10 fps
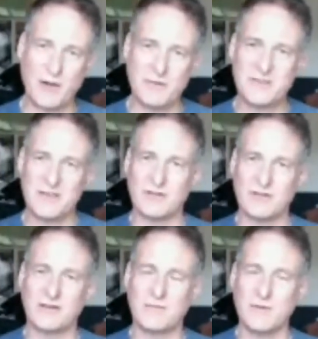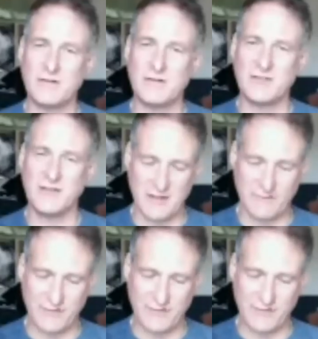sort of making sure we're posting
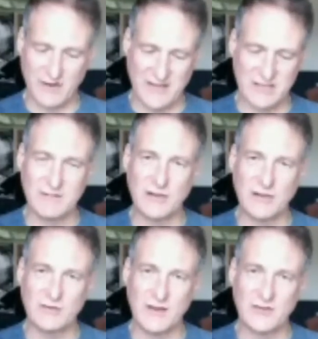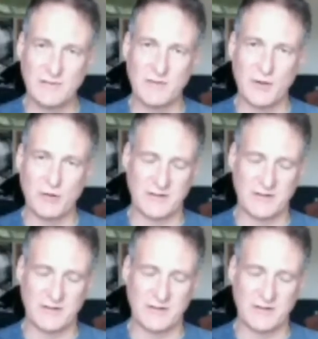on the community and stuff like that.